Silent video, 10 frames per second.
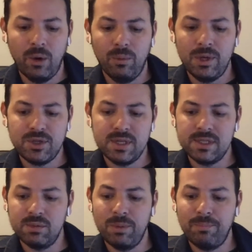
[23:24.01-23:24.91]
which
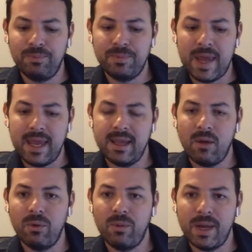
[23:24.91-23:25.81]
is we take
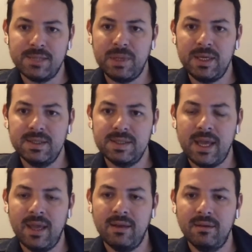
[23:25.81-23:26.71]
our recipes
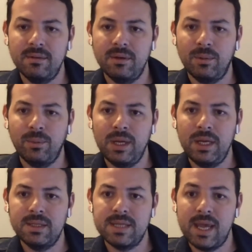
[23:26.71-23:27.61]
and
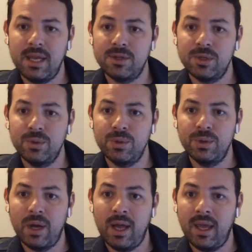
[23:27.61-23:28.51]
we take
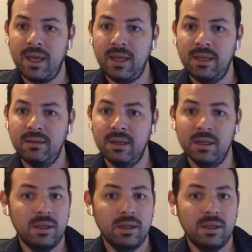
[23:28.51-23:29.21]
to a